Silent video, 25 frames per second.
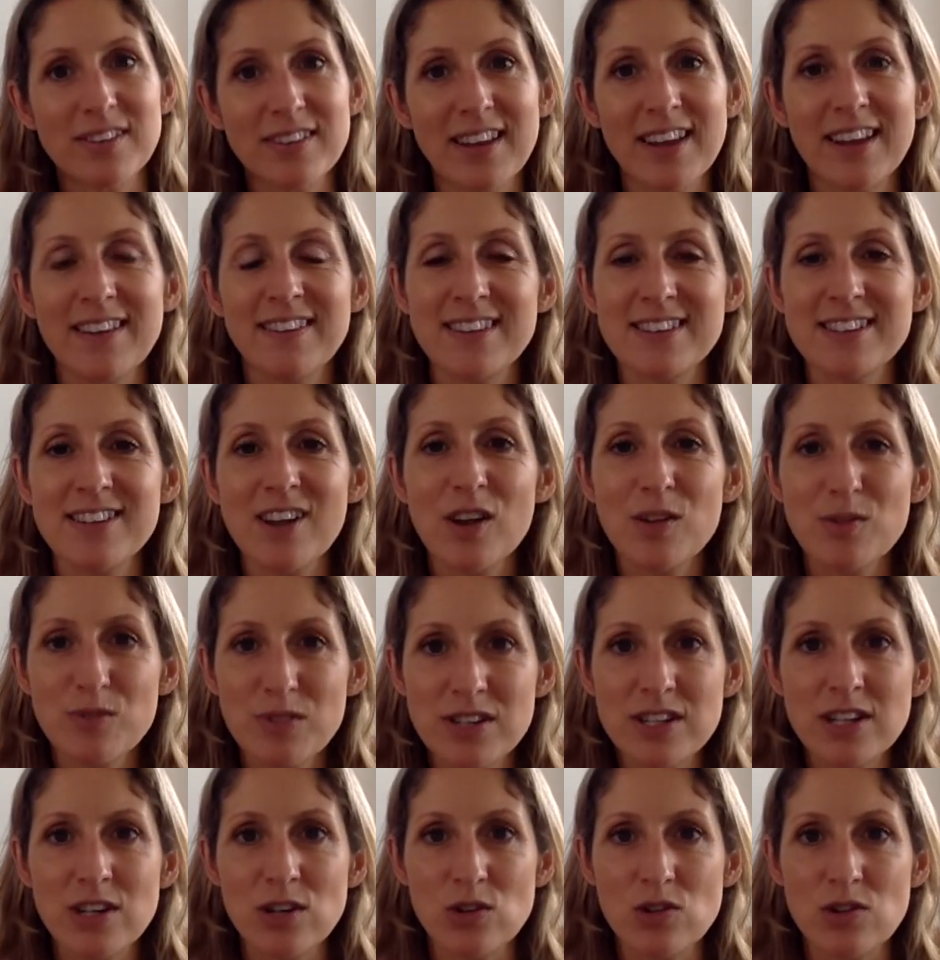They're designed for
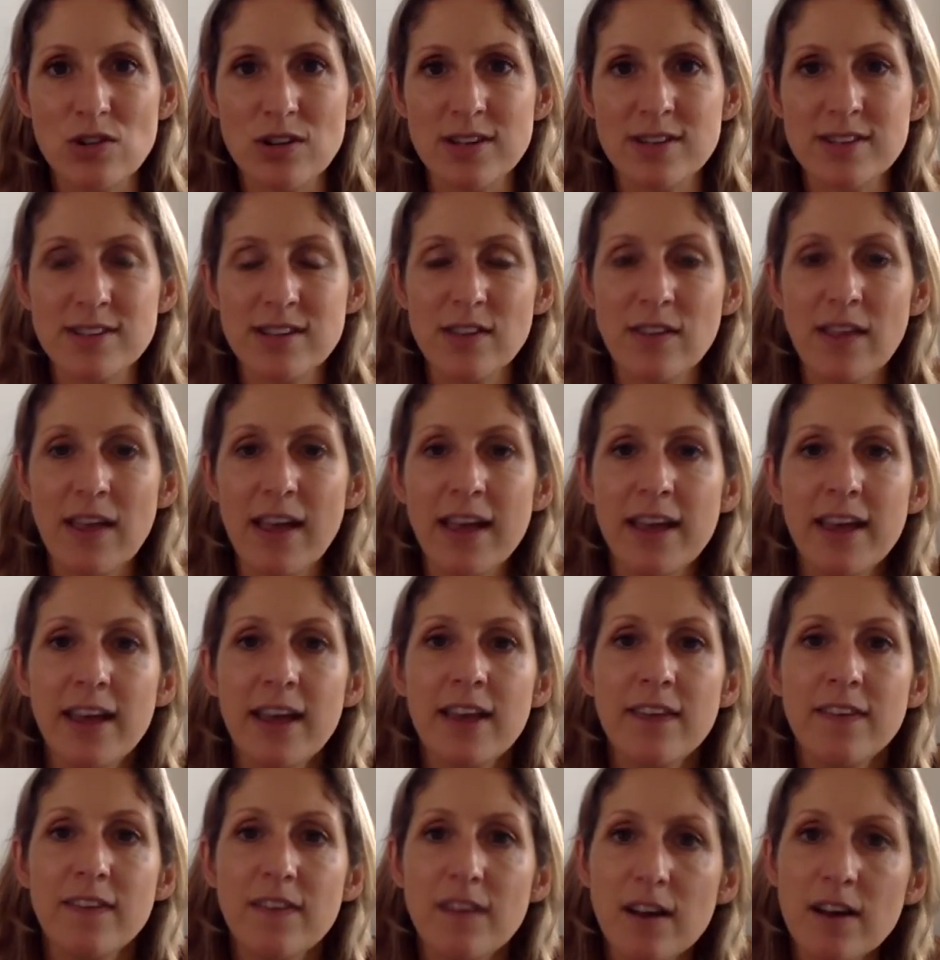children, so
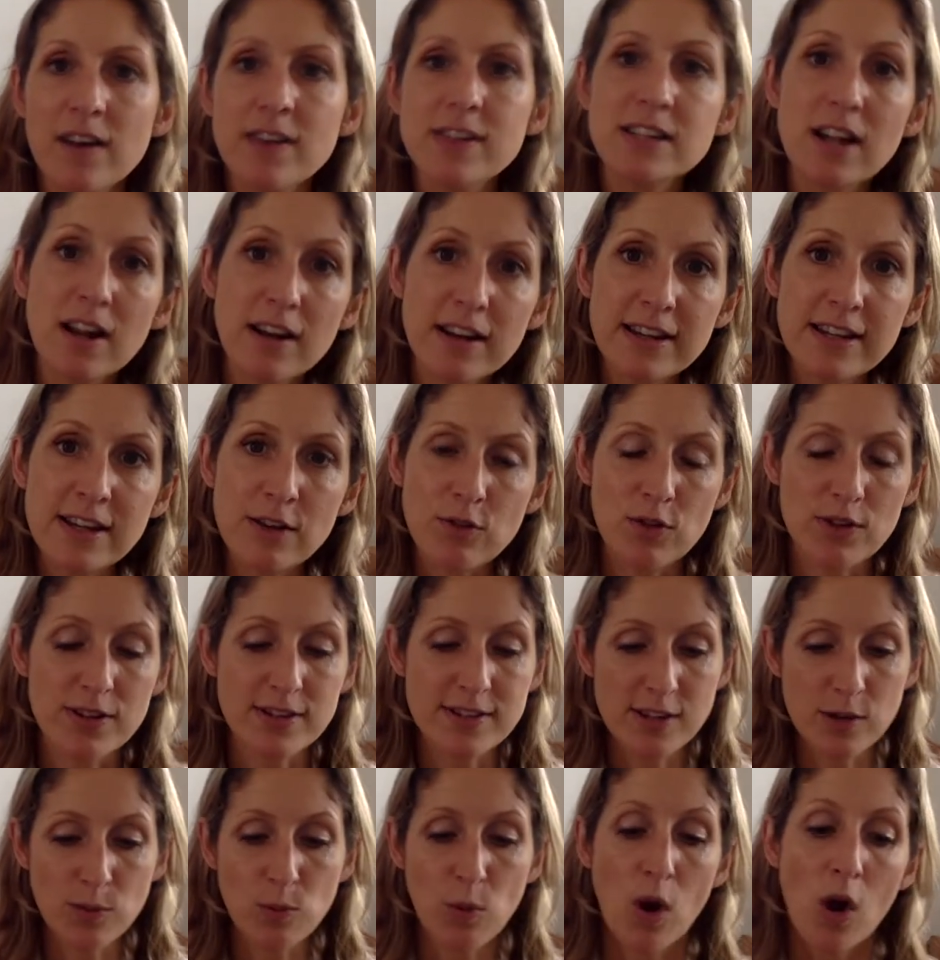they are slightly different.
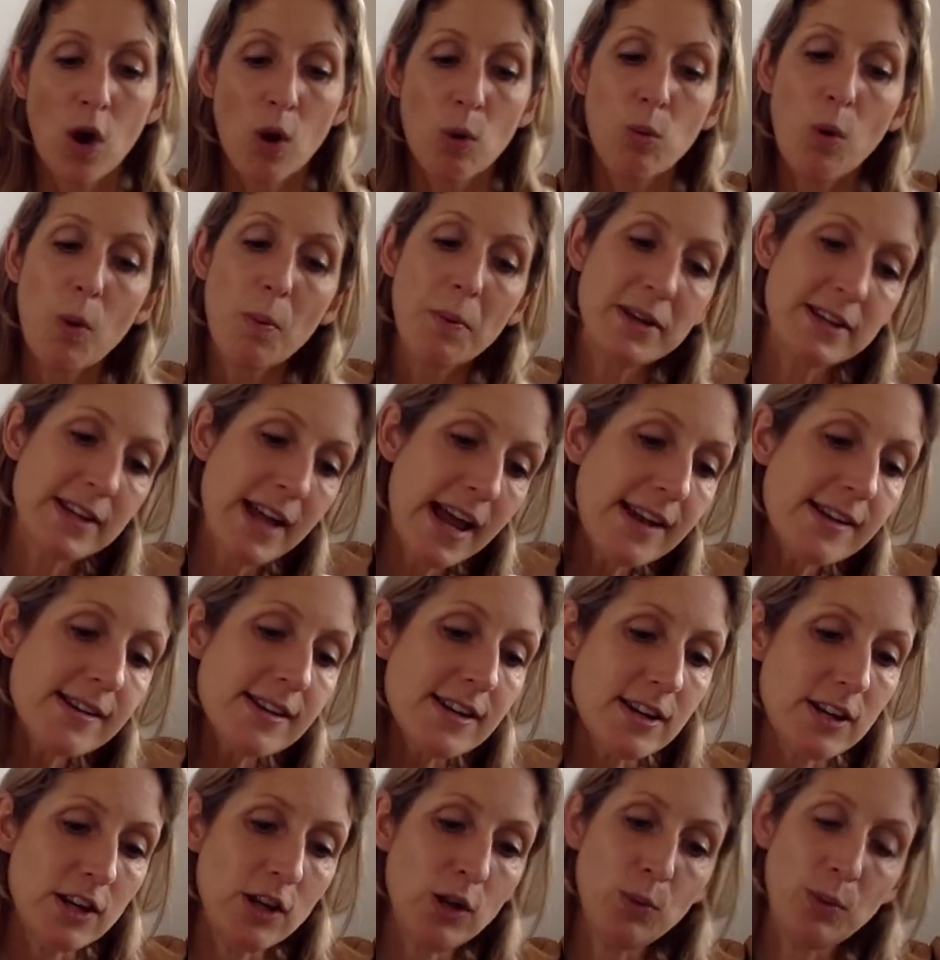So what we tend
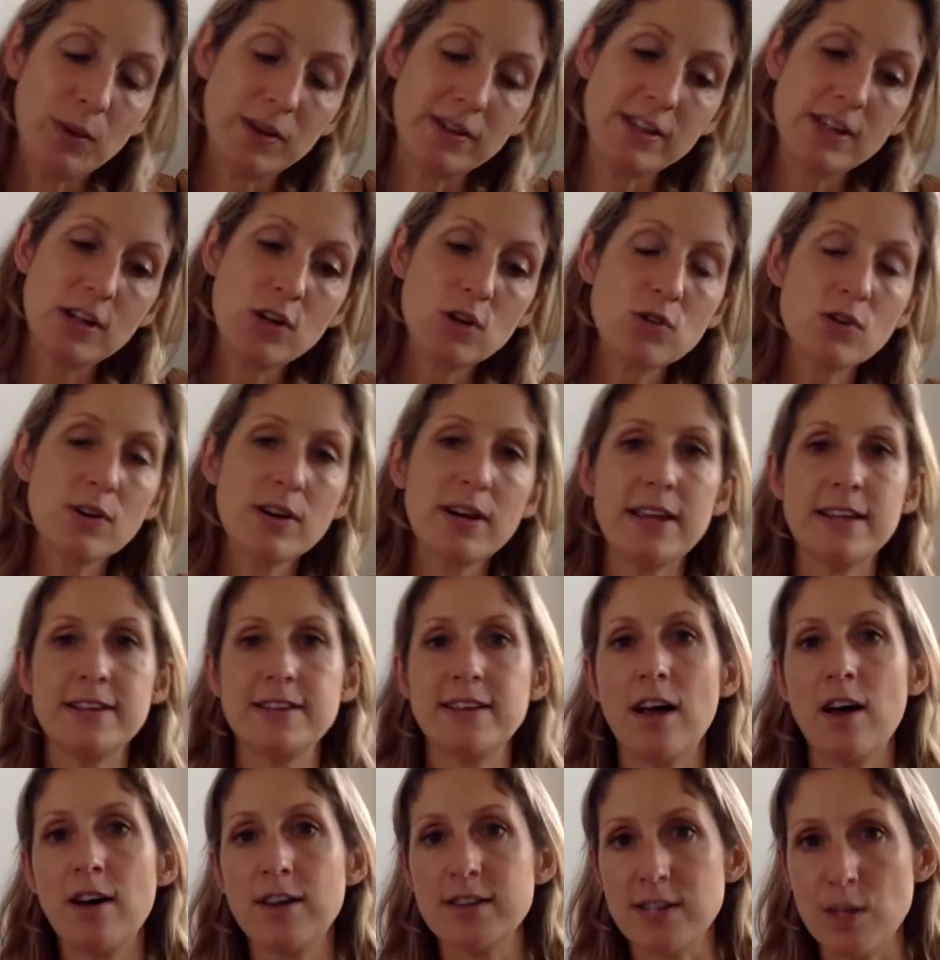to do with children is
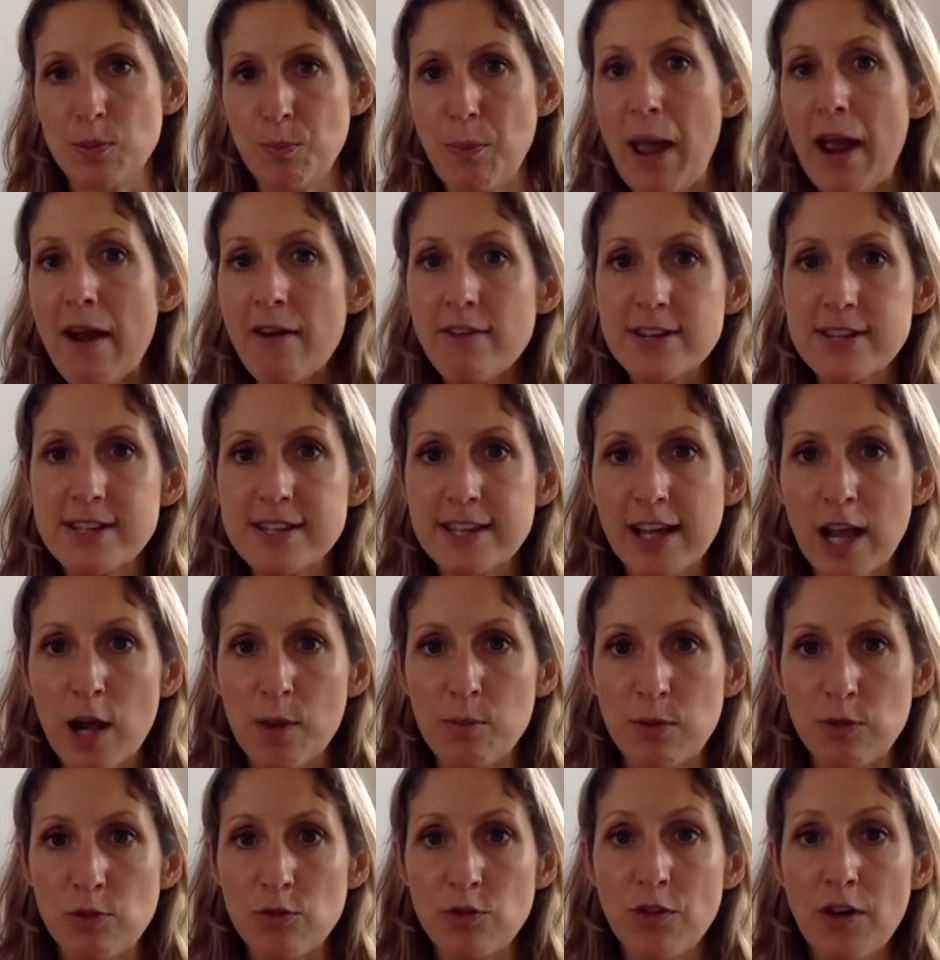to ask the parents to
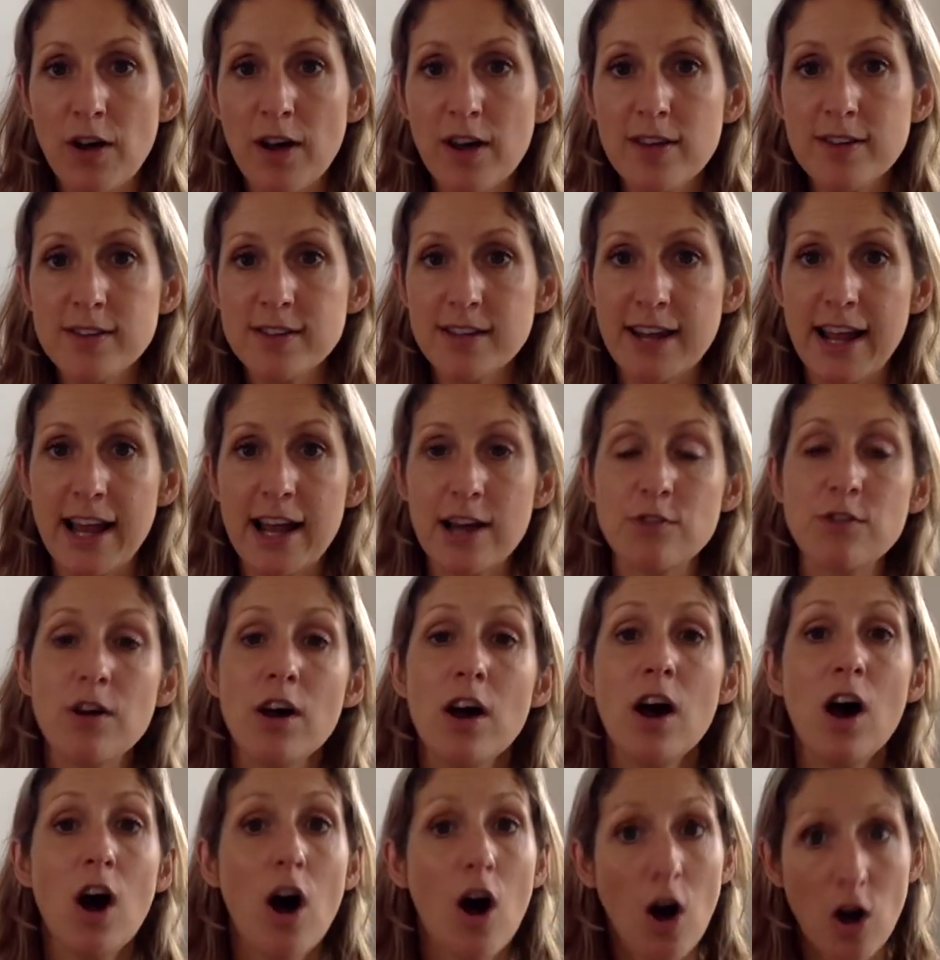come in first and have
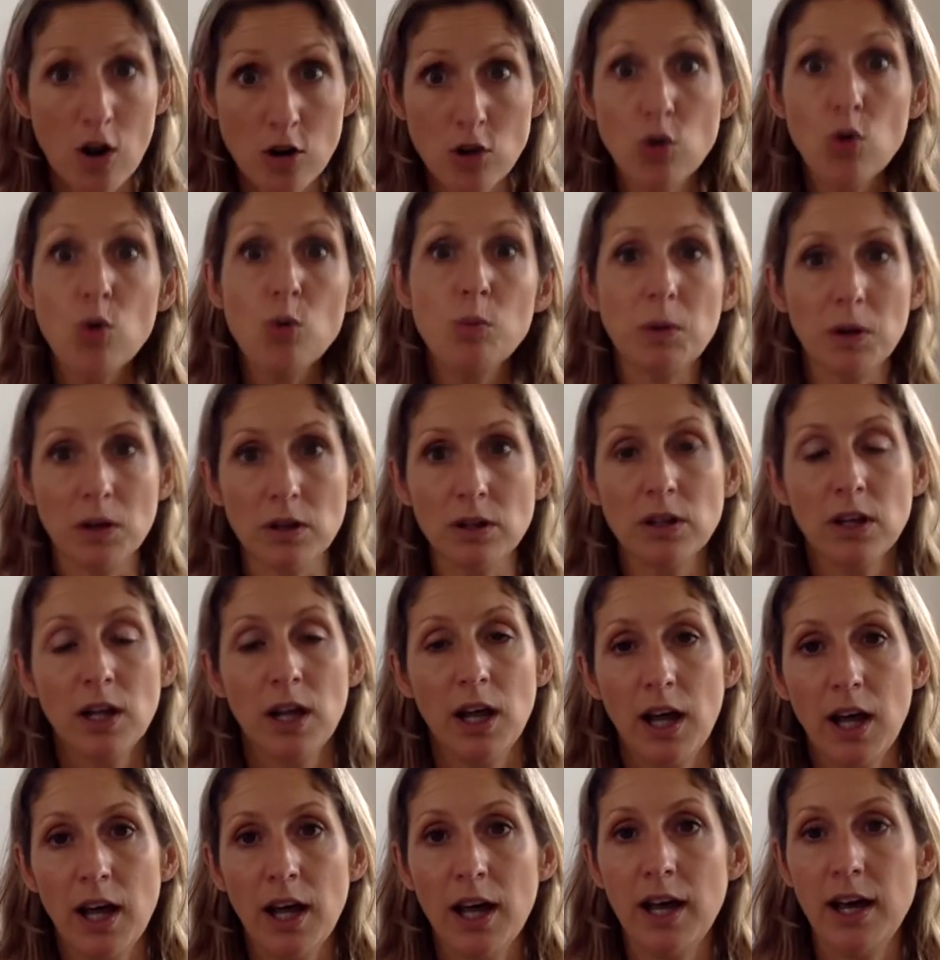our normal
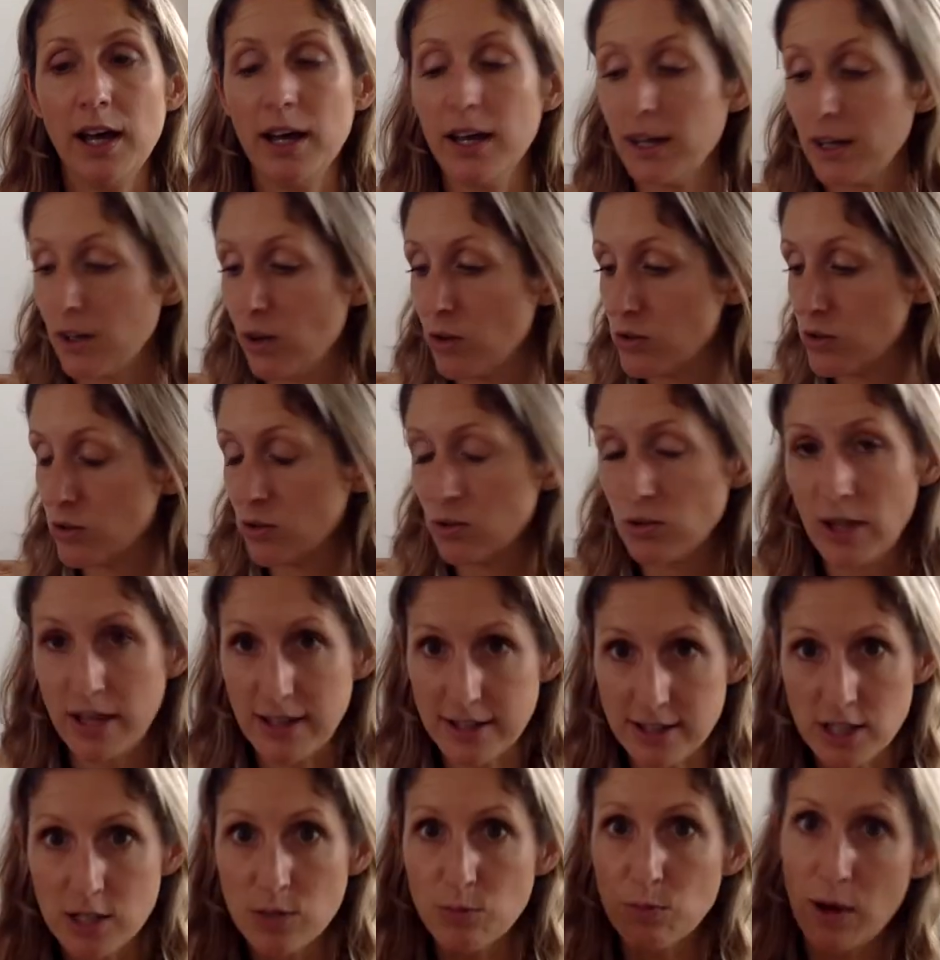
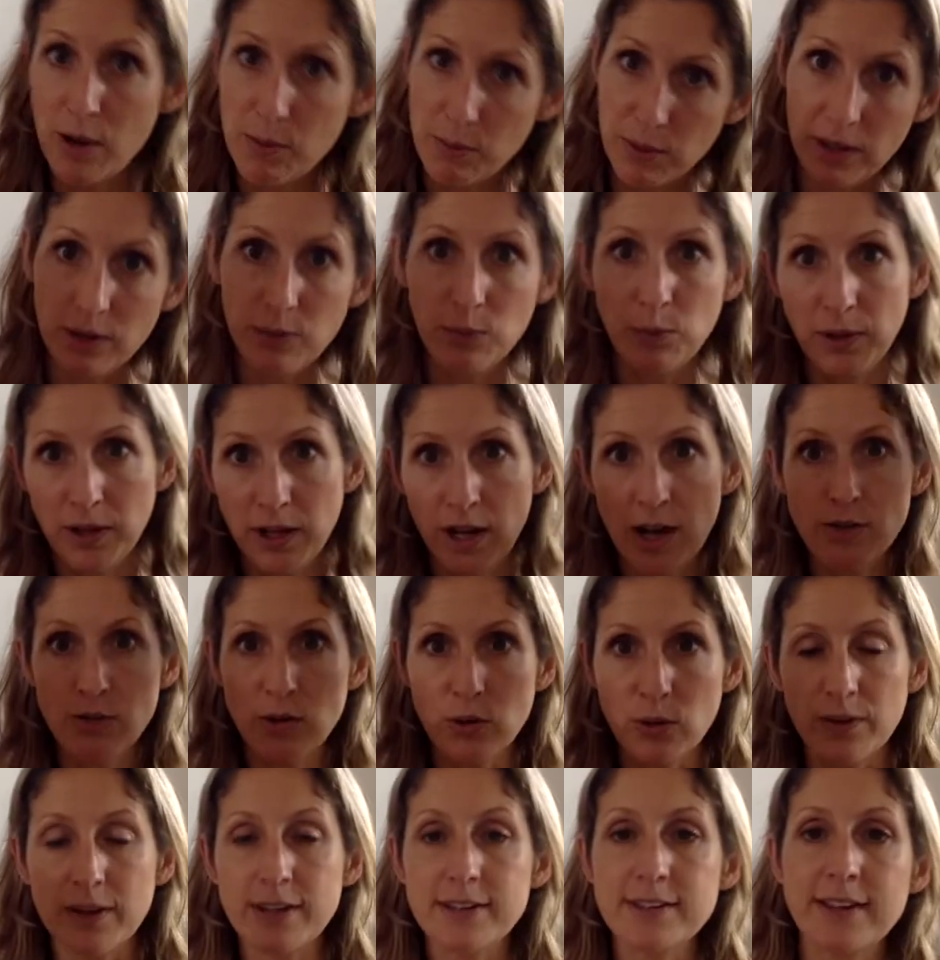consultation where we cover
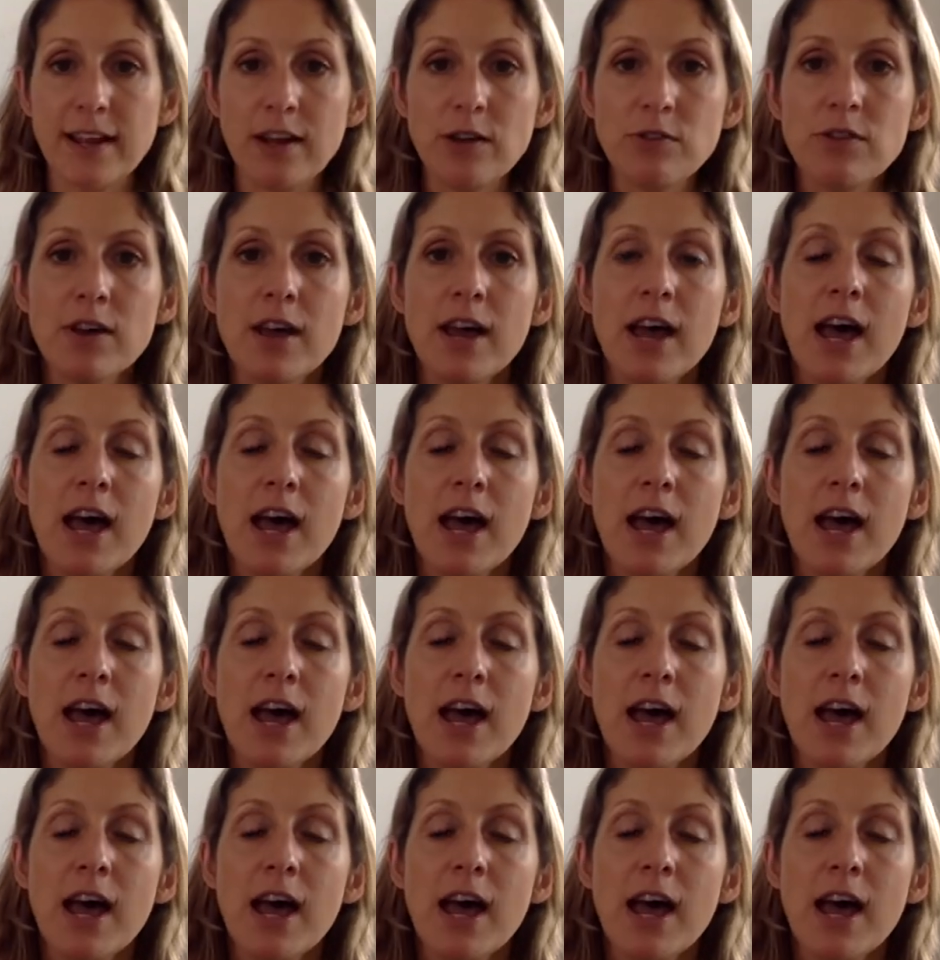all this stuff,